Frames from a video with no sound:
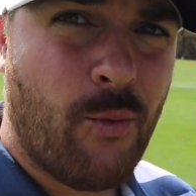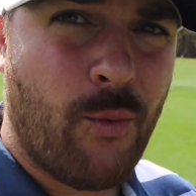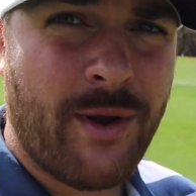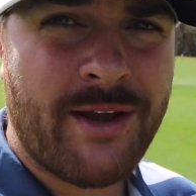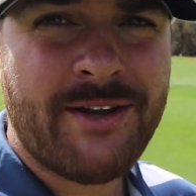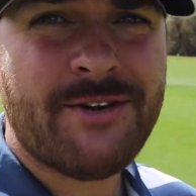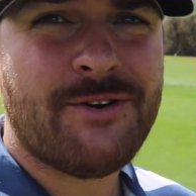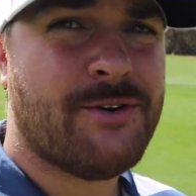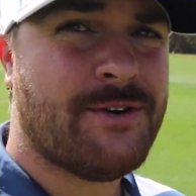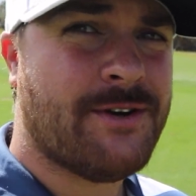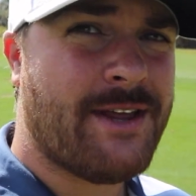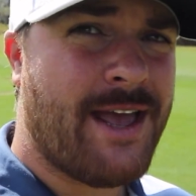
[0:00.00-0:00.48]

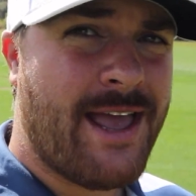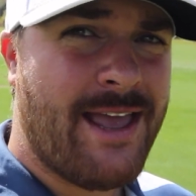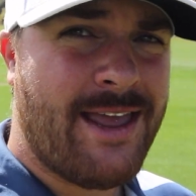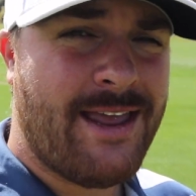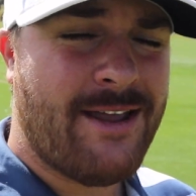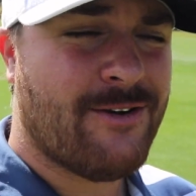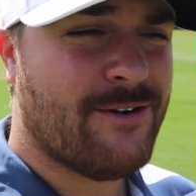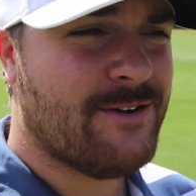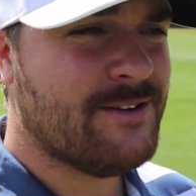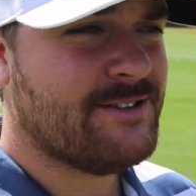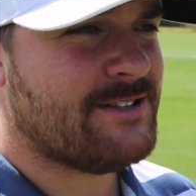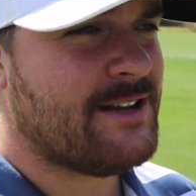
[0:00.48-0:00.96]
winter day
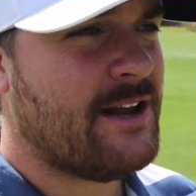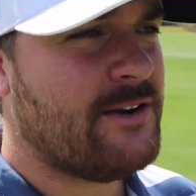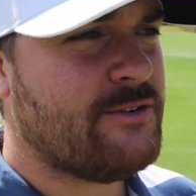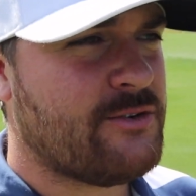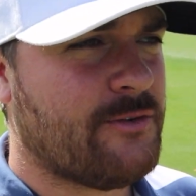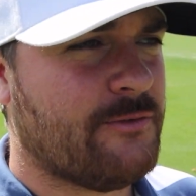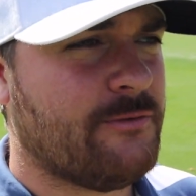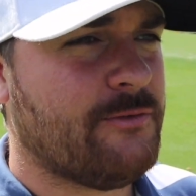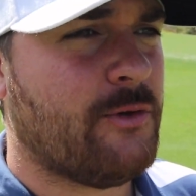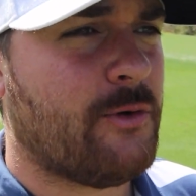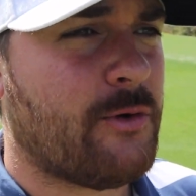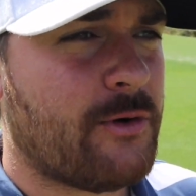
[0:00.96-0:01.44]
here in
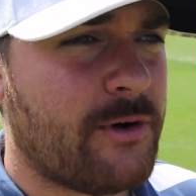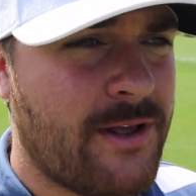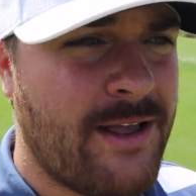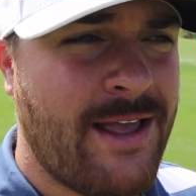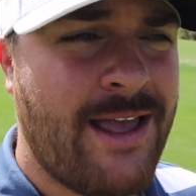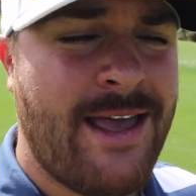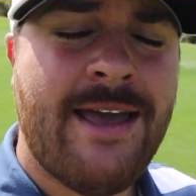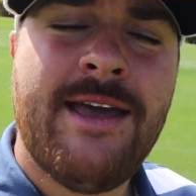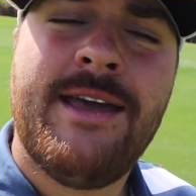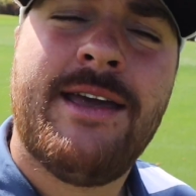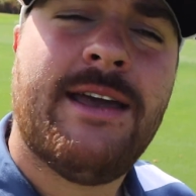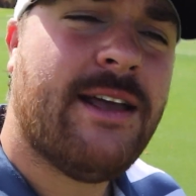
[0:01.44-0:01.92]
Central Florida.
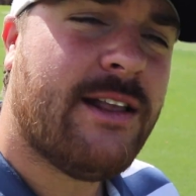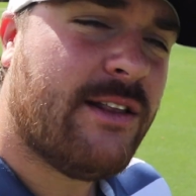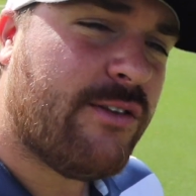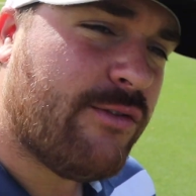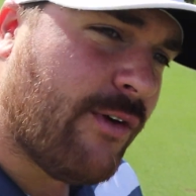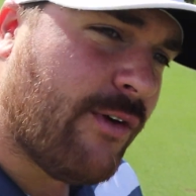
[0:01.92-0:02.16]
It's